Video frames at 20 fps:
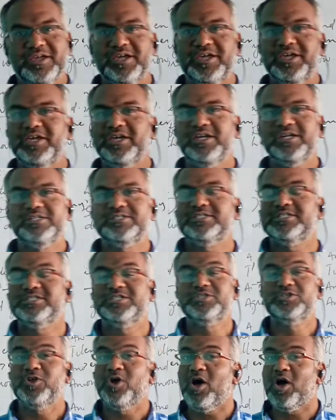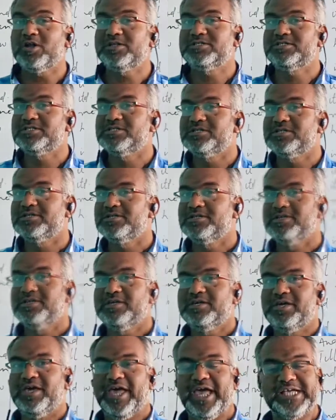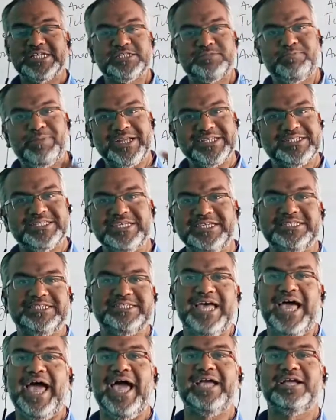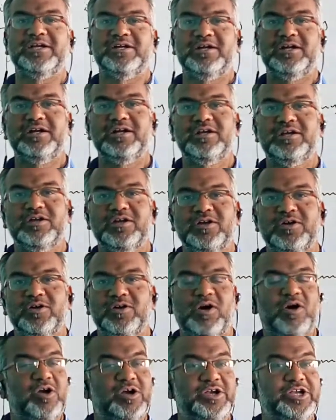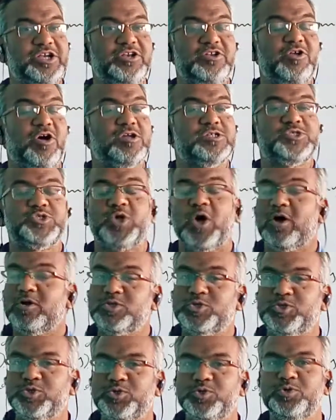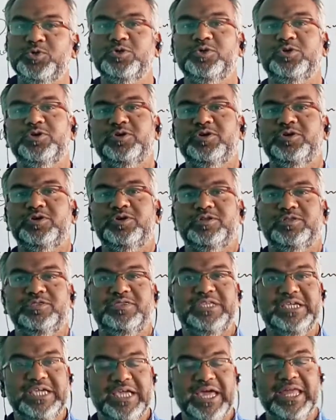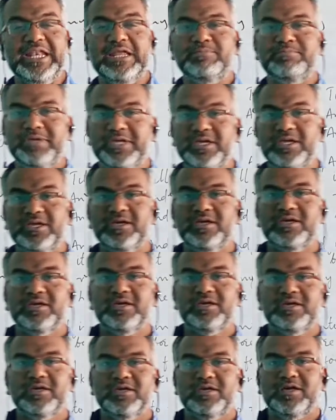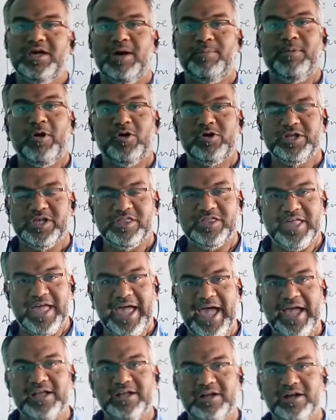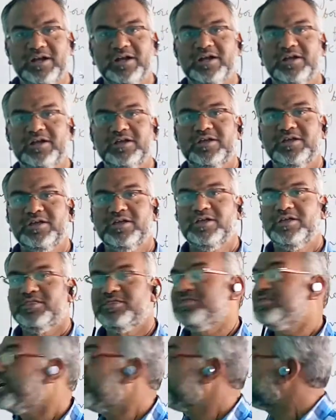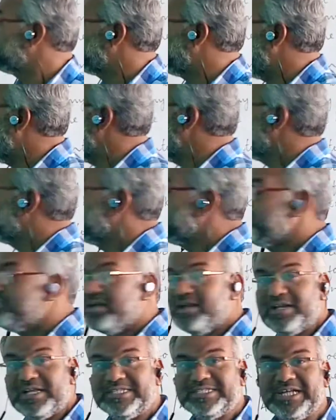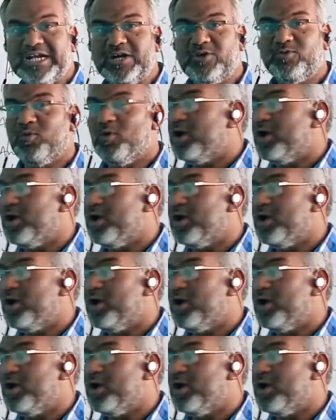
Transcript: he did not express his anger or did not talk to the enemy about his anger. That's why the result